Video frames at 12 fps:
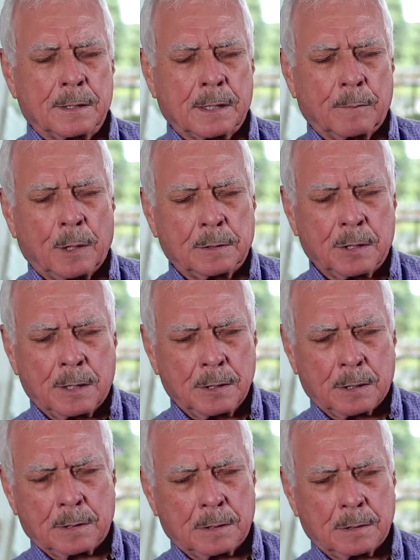to say about
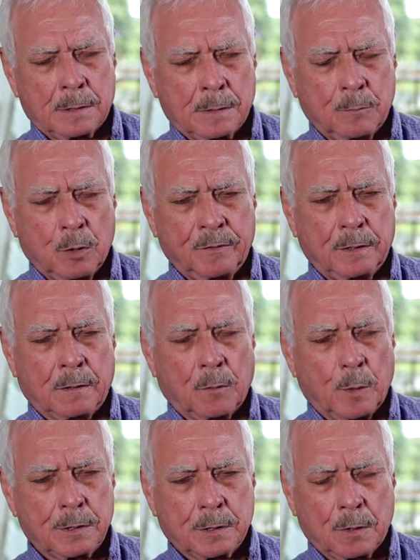changing to moving to the
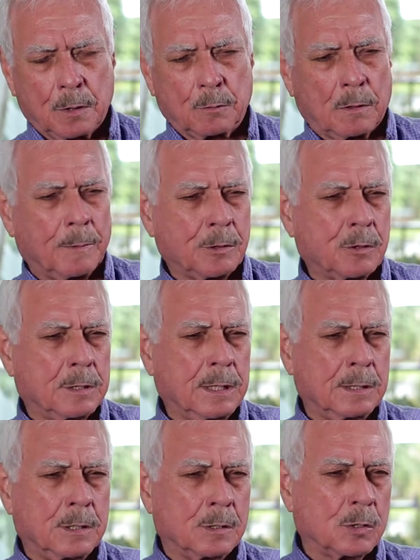West Coast? What about your
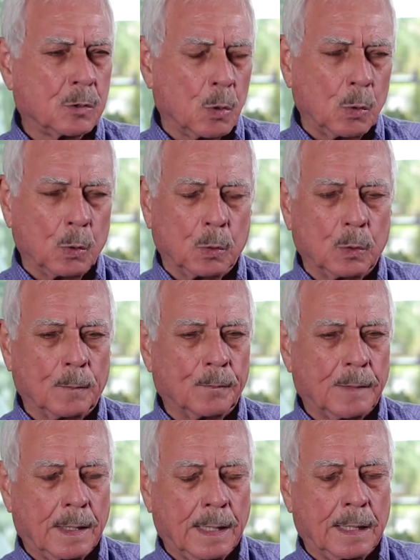kids in school?
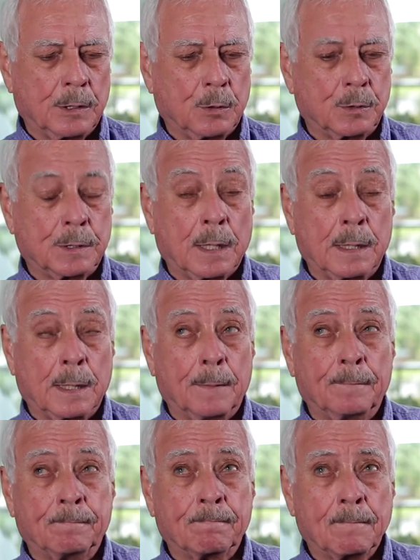And you say,
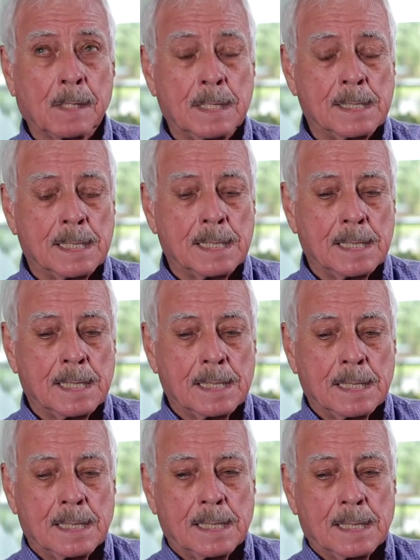um,
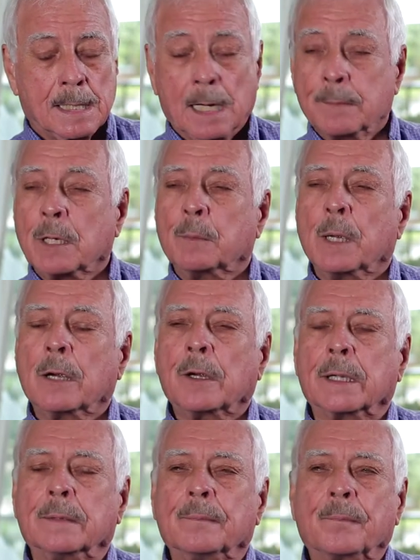I'm not
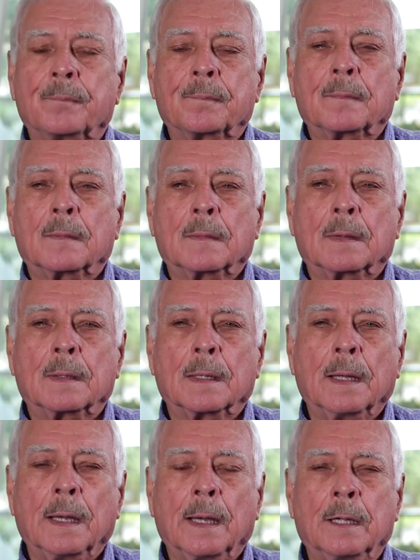married.
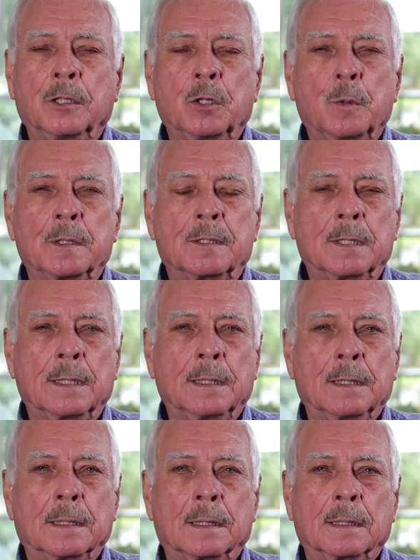And you would
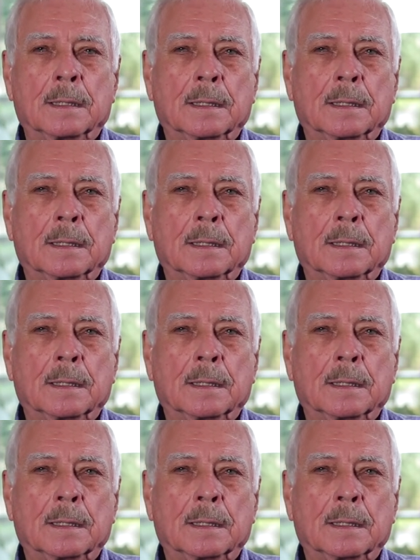see